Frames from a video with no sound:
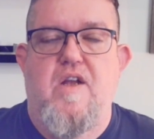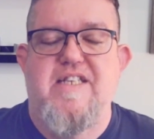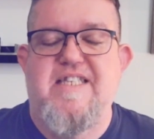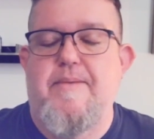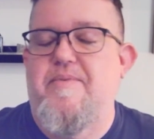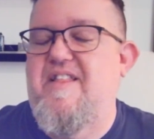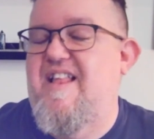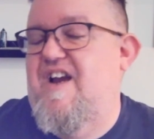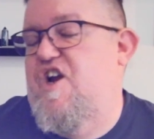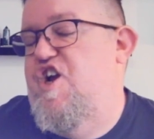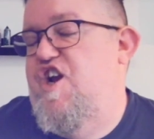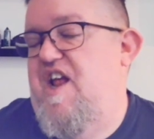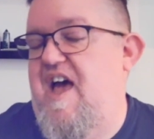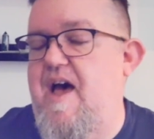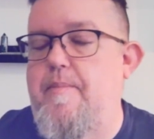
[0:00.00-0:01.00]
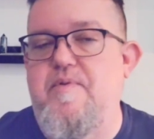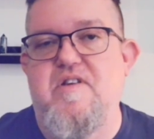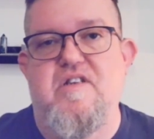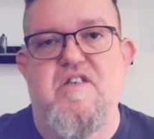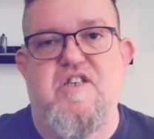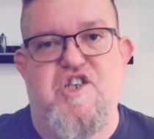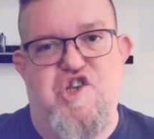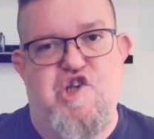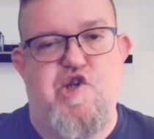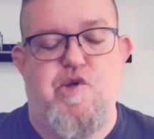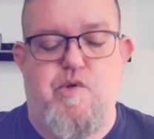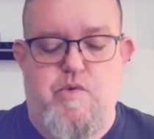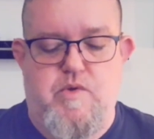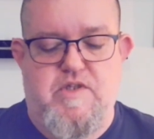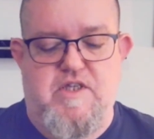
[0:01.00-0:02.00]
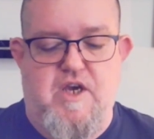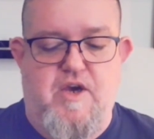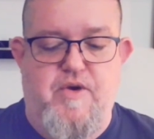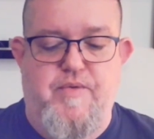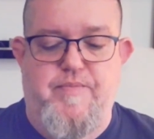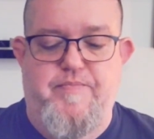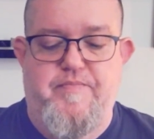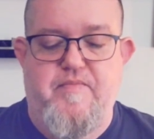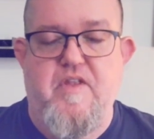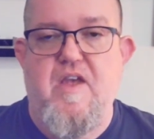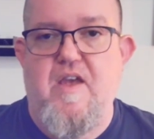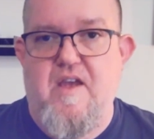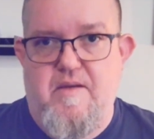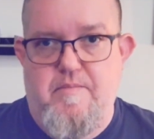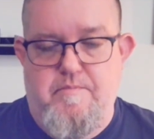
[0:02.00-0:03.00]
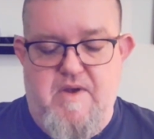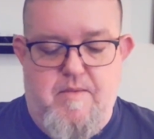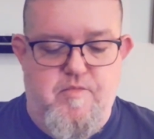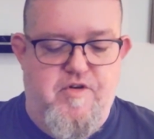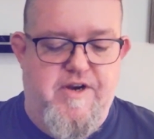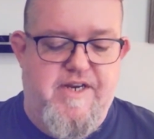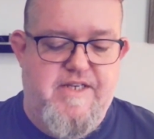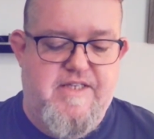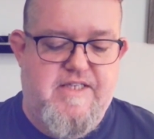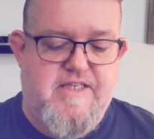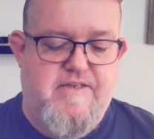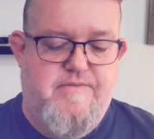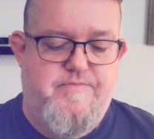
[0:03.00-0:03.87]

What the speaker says: something that could happen to you. So, memories.